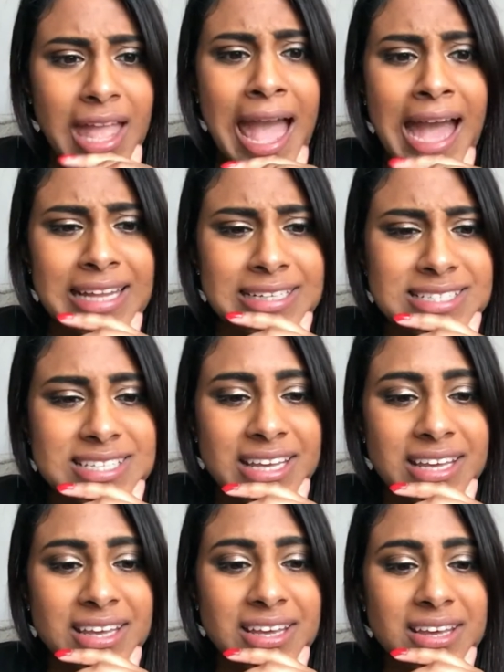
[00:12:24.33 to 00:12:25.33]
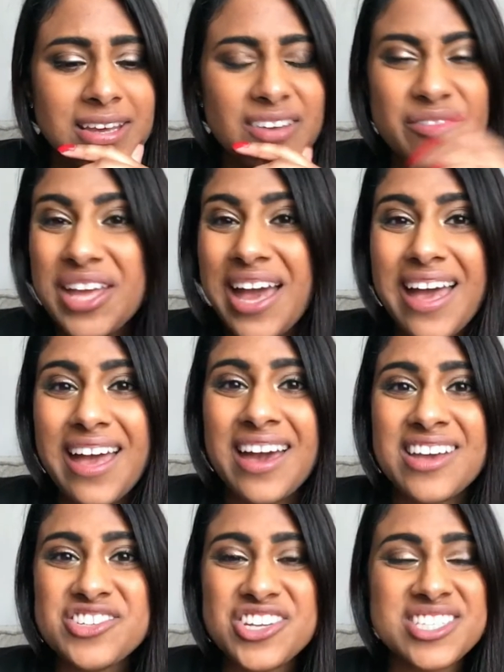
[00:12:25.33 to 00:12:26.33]
And yeah,
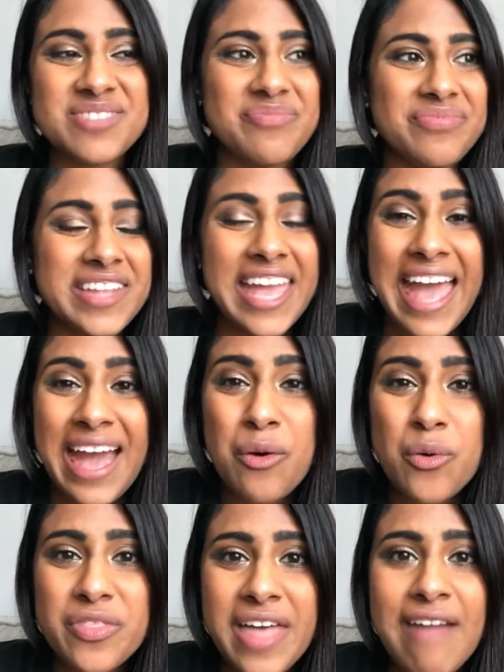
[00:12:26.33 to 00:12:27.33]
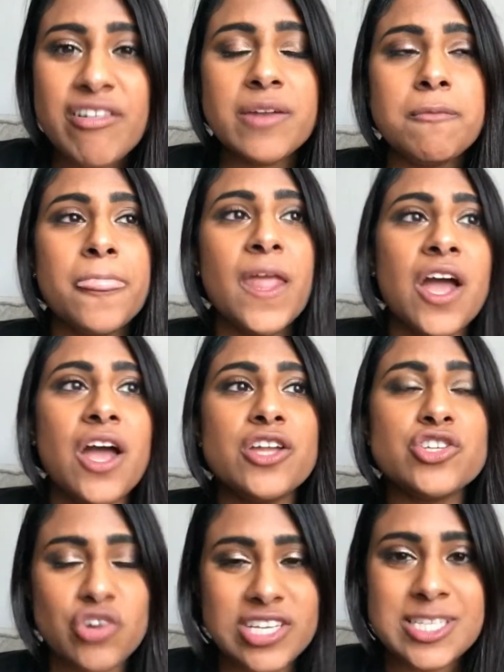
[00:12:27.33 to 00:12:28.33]
just get out there and...
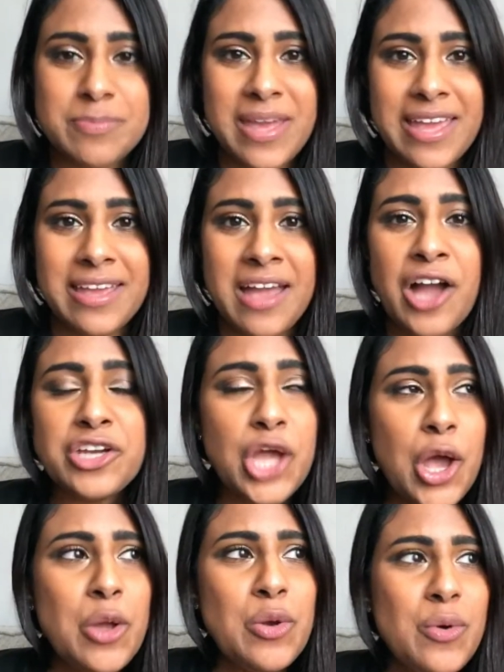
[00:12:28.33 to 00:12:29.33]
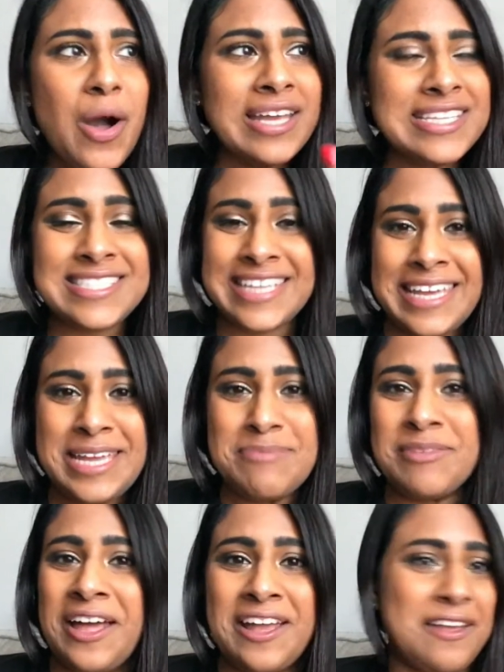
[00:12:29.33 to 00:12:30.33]
Trust me, I know I seem
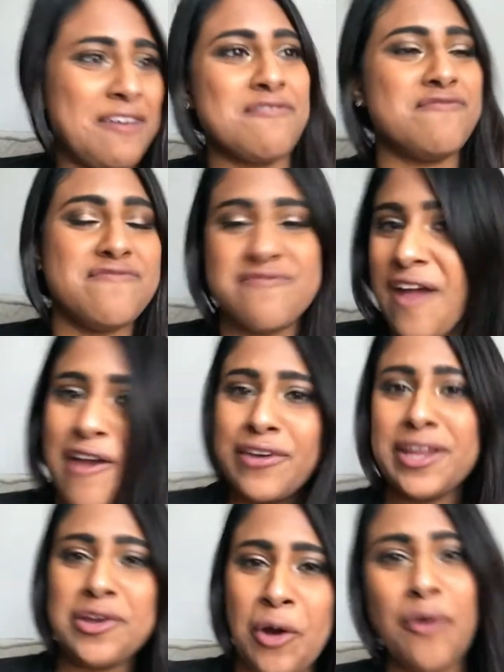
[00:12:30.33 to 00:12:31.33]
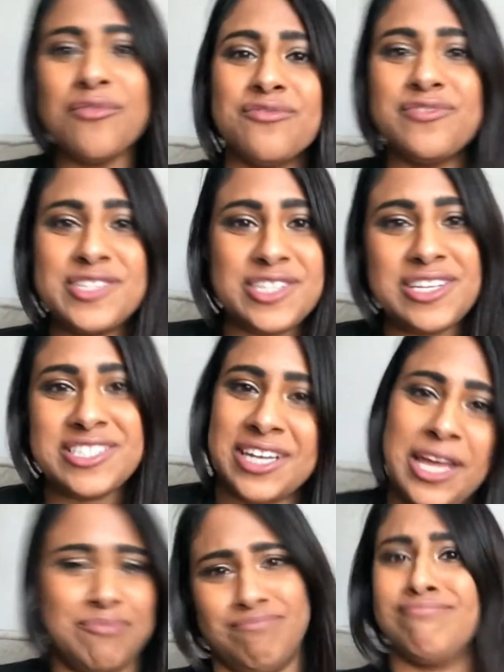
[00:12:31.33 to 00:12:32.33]
like very confident and
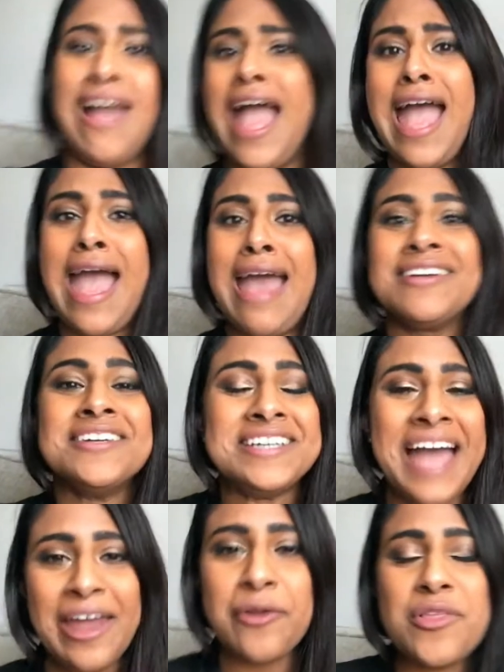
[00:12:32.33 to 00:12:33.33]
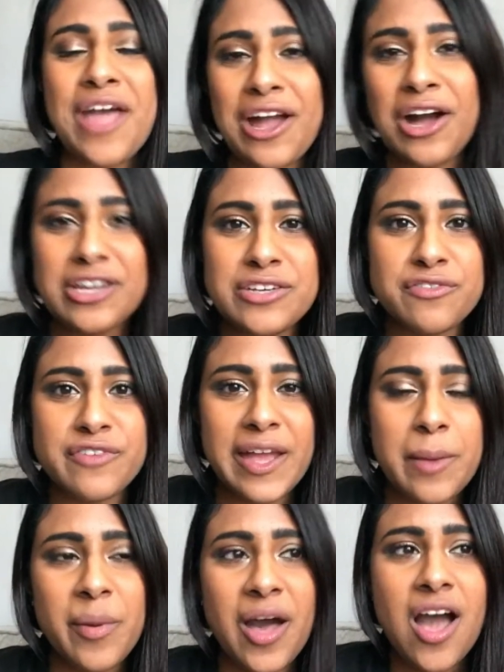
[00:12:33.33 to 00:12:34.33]
like ah, and all that kind of
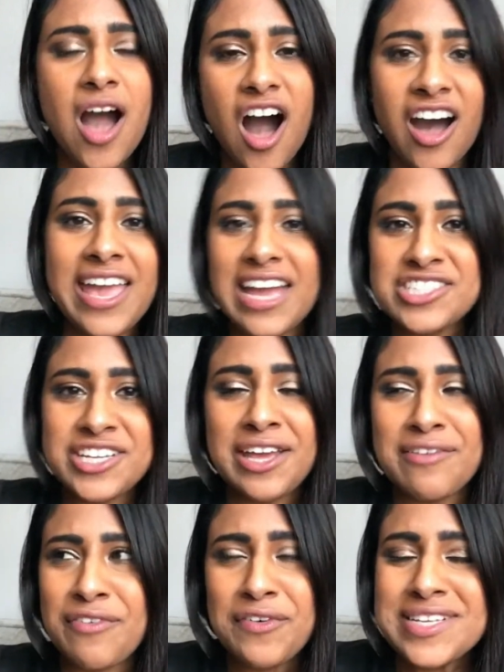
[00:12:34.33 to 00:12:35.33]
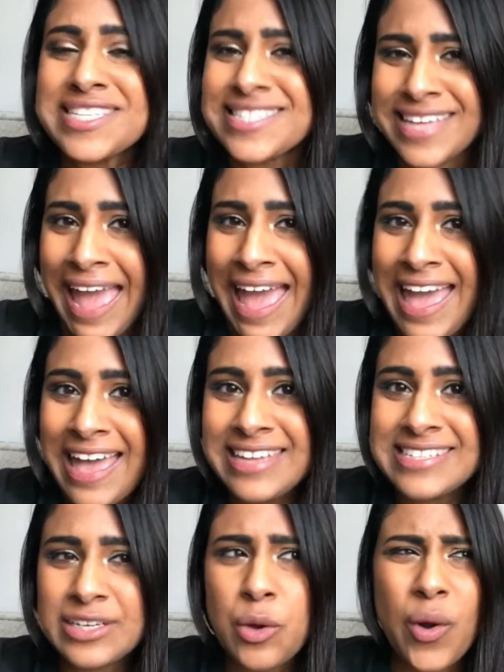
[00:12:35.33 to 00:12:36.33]
thing, but I actually get very
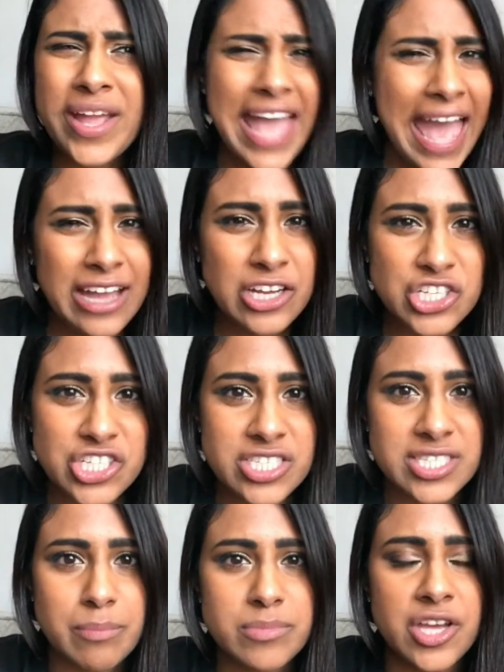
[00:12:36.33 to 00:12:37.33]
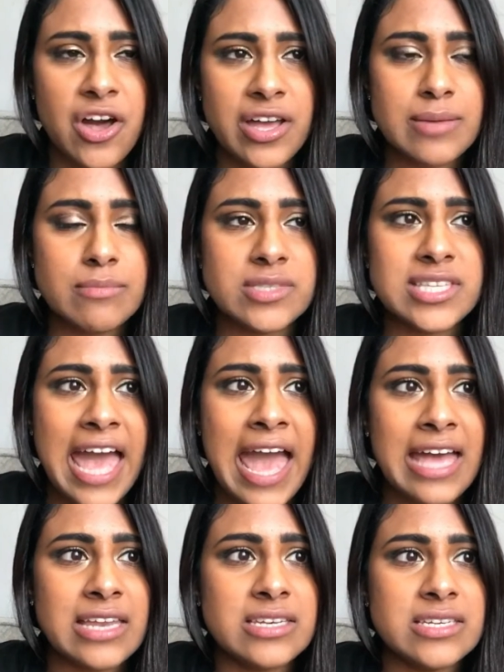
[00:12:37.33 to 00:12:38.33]
scared and quite anxious sometimes,
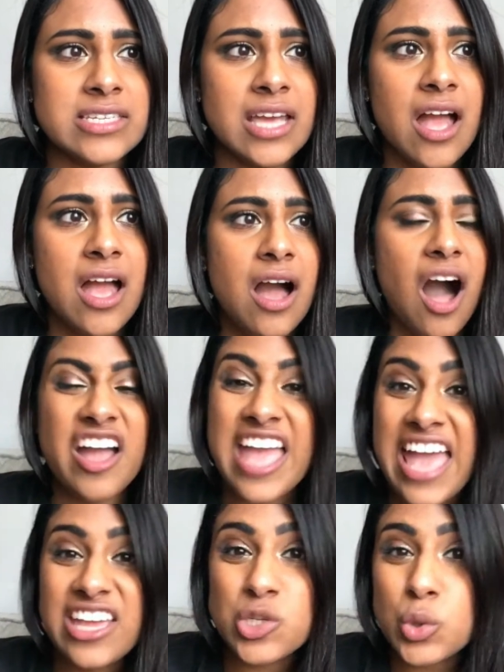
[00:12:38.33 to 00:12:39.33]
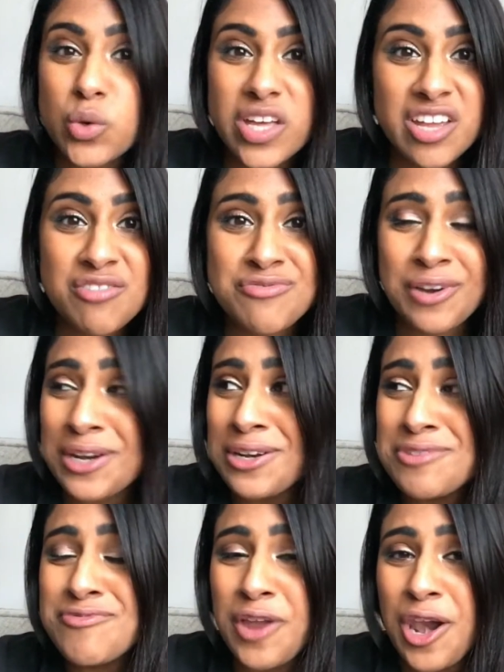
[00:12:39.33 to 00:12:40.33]
and I hate talking in front
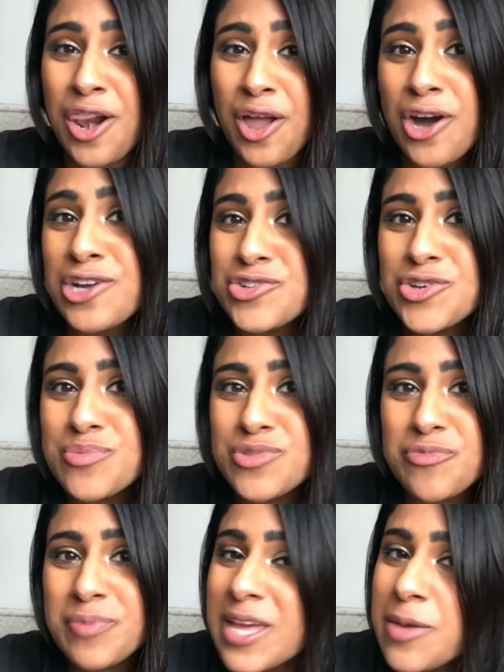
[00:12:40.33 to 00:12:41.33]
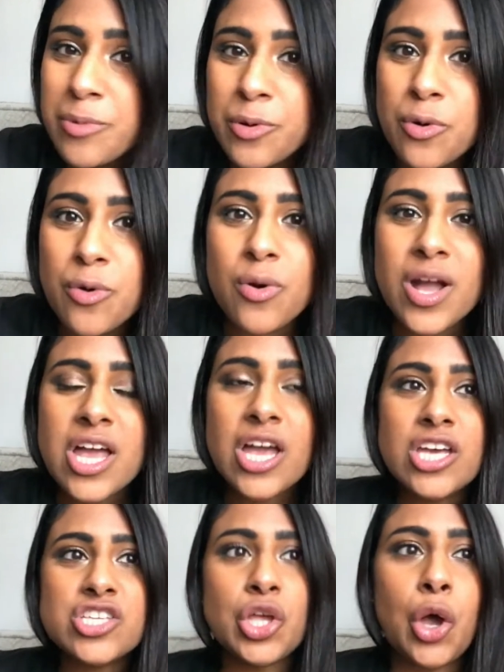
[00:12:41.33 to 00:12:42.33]
of large groups of people.
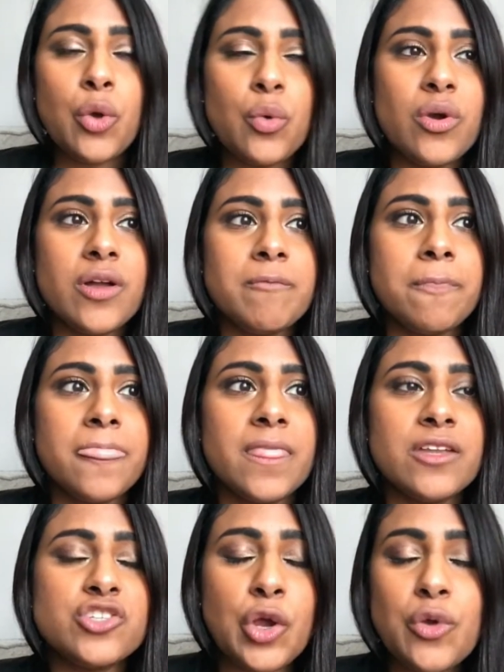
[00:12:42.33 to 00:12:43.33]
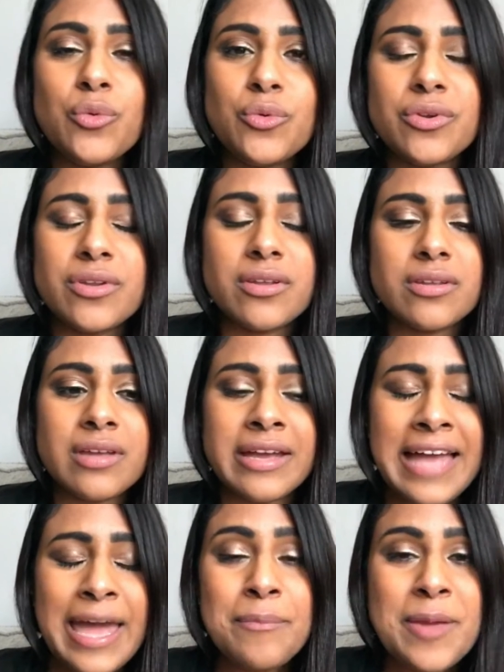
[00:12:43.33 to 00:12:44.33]
So don't,
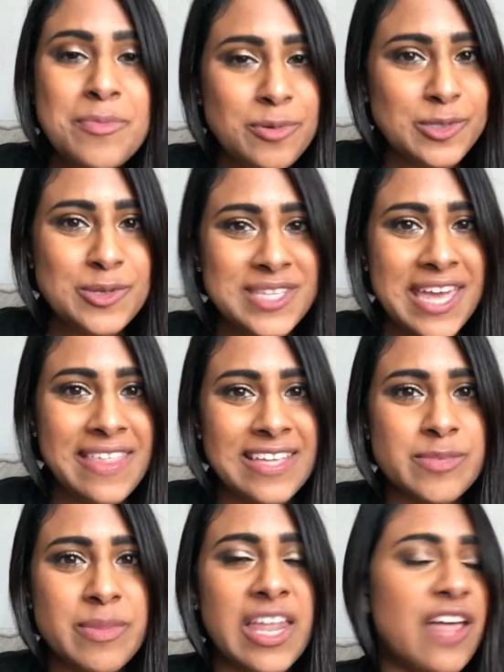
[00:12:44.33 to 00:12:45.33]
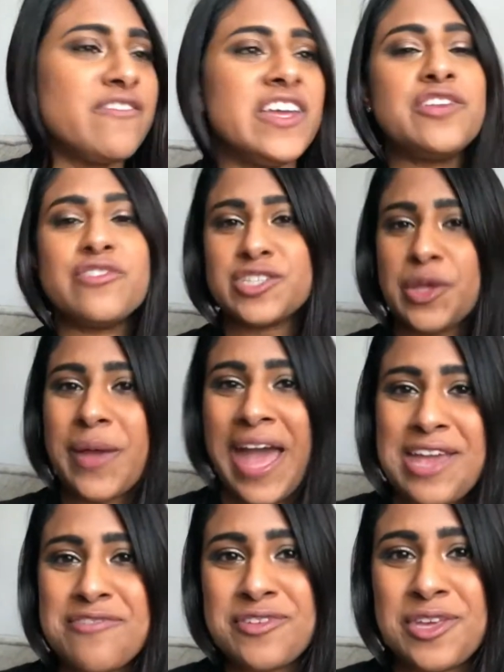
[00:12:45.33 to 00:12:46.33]
and people do say that to me, they're like, Vina, it's
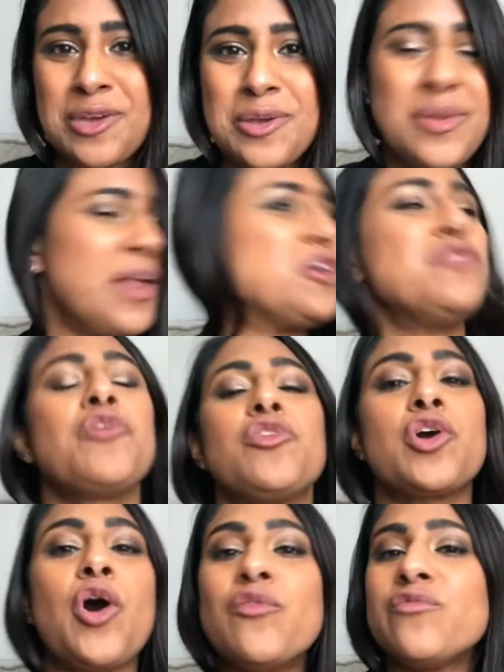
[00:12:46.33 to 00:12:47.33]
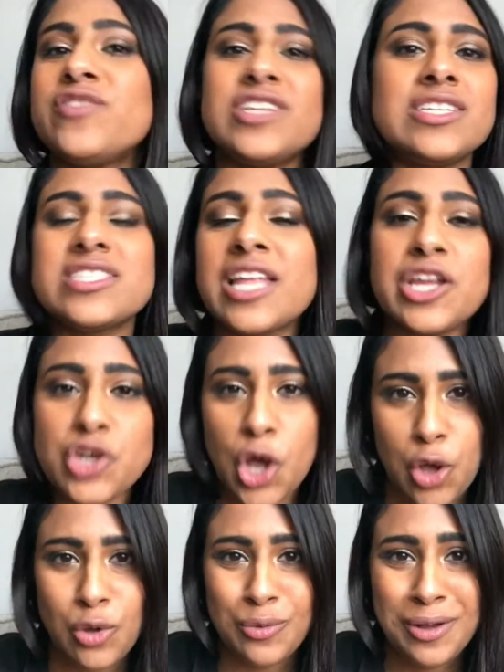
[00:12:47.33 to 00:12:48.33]
okay for you, like you've got the confidence. Like,
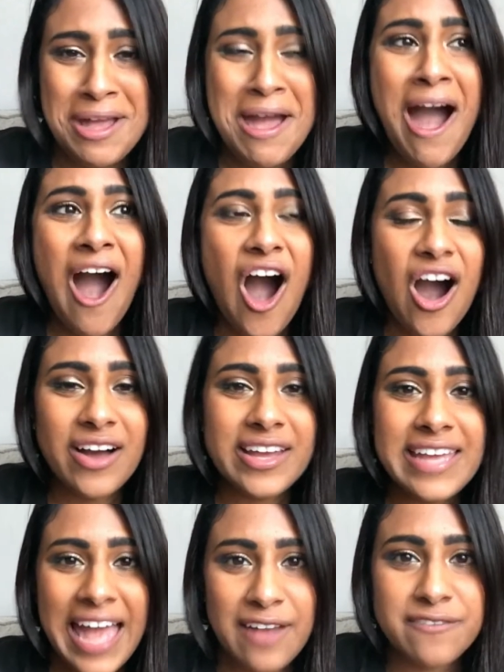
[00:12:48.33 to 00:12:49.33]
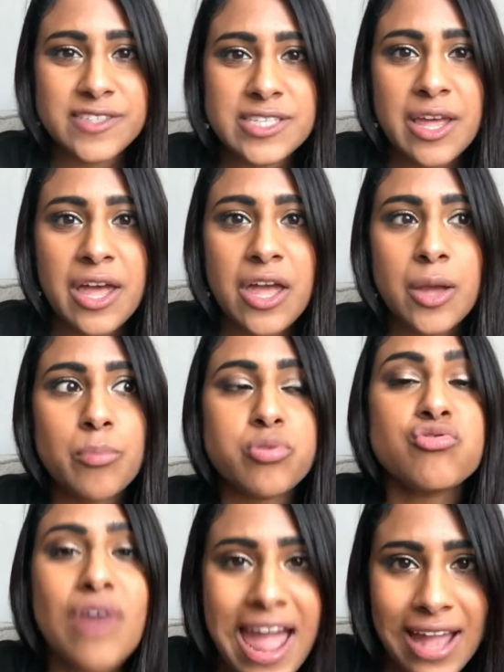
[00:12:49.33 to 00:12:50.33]
no, I have to
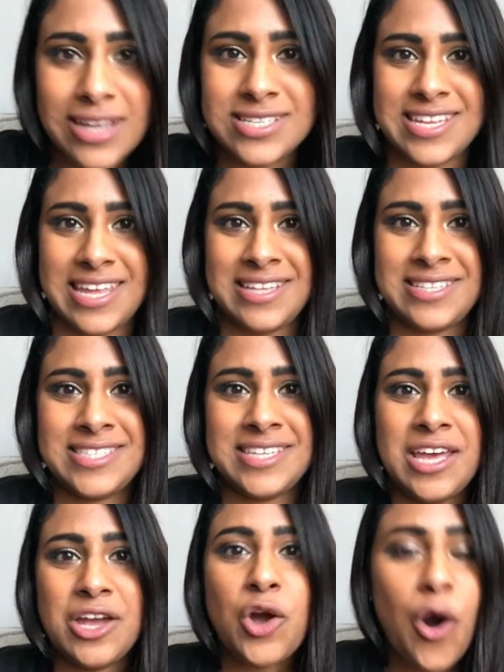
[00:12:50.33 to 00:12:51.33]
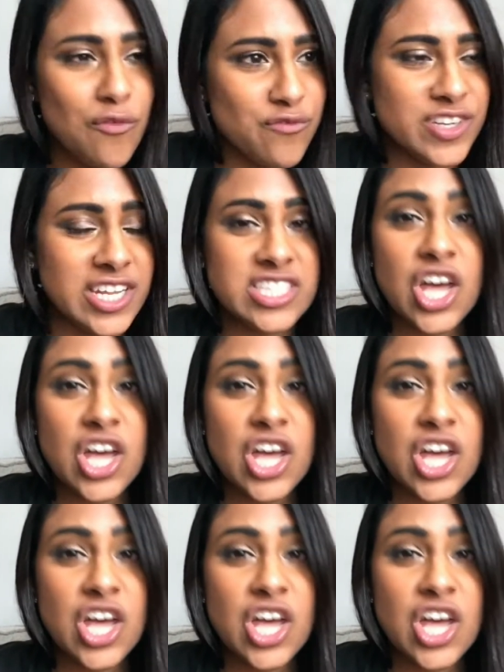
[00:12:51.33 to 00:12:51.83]
practice confidence.